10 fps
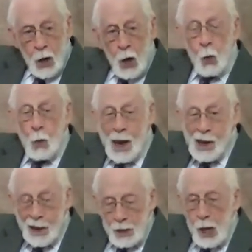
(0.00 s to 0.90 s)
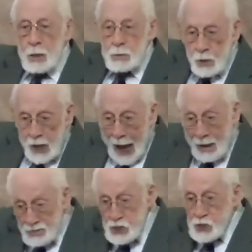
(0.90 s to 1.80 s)
awake, uh, uh,
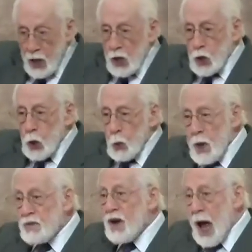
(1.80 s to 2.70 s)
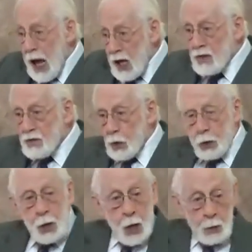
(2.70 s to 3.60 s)
evangelical
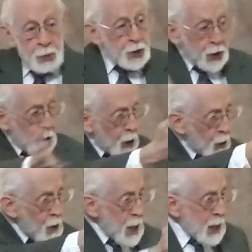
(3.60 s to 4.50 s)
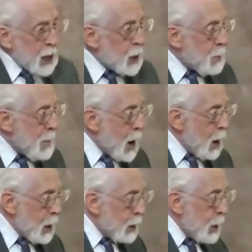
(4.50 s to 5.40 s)
revival. But here in
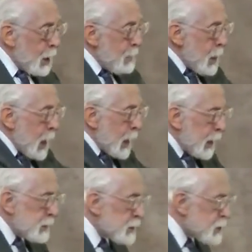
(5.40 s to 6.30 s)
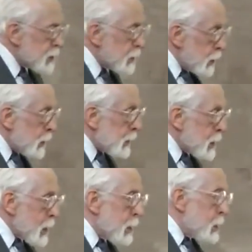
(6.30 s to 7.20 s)
America, it uh,
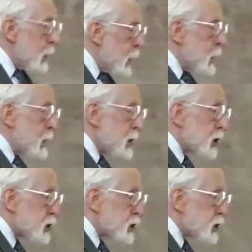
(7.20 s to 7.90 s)
earned the